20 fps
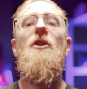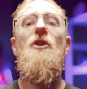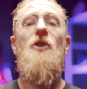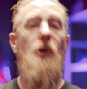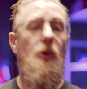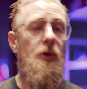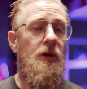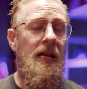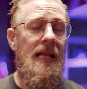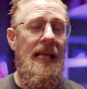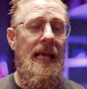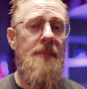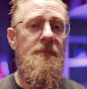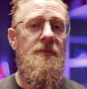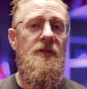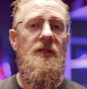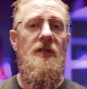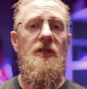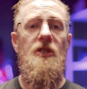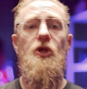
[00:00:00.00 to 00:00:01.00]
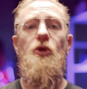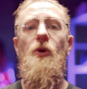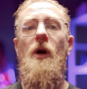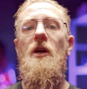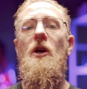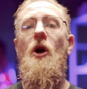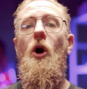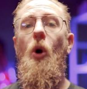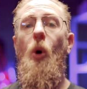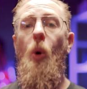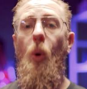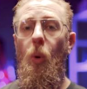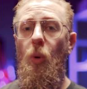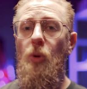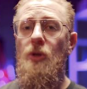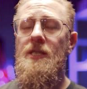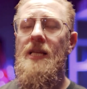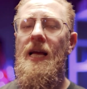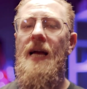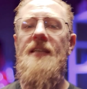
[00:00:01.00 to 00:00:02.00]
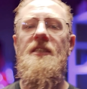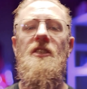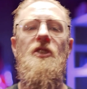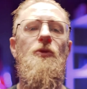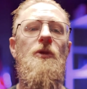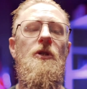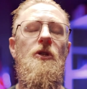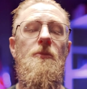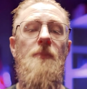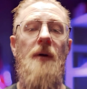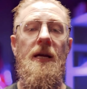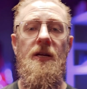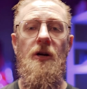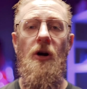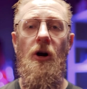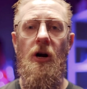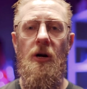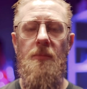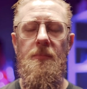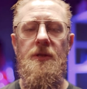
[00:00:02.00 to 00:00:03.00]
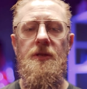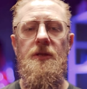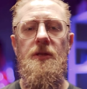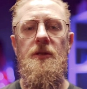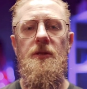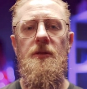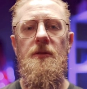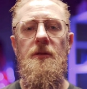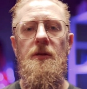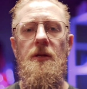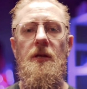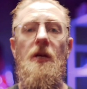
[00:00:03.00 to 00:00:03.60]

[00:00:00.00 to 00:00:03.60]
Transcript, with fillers: Node claims track all tasks triggered by Karpenter.